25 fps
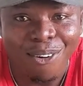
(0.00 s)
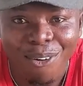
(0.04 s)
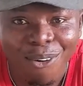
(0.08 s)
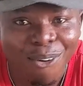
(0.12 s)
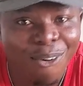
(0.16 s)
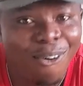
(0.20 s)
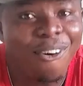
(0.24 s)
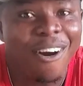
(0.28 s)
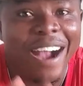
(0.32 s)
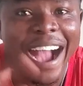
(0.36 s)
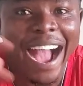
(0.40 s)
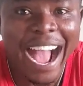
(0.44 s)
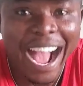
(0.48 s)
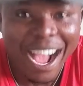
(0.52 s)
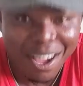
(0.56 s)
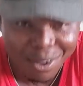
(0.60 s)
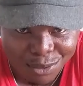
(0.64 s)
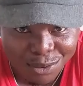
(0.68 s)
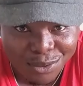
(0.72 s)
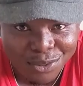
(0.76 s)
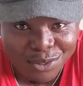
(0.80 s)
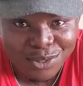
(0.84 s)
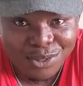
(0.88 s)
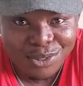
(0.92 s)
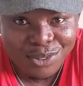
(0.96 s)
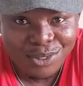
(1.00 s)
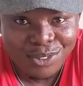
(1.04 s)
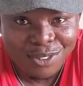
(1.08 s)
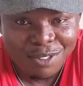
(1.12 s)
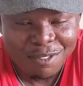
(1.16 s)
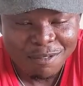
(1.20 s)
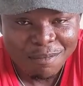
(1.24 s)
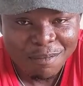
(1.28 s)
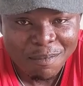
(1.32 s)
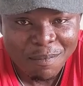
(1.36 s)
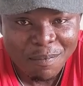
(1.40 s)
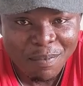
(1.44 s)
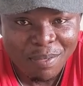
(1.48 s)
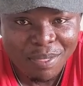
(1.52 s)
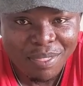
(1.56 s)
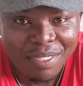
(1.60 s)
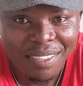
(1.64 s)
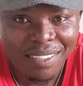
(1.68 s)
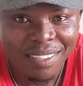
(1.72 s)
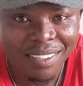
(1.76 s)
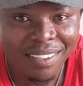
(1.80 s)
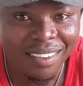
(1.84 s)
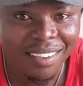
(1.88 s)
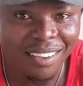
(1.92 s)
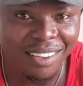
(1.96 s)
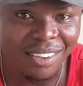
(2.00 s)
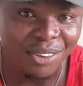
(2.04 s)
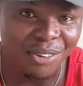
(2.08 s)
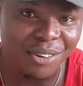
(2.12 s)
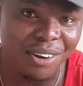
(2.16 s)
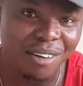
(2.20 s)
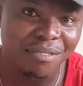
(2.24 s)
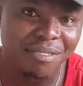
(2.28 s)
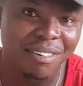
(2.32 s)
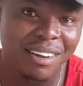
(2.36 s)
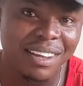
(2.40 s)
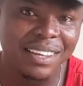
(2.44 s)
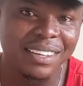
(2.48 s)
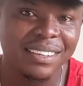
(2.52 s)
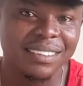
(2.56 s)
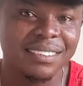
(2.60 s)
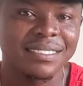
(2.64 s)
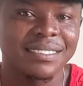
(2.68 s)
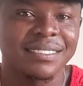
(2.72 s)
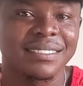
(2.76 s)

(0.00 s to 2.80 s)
or out, you are fine.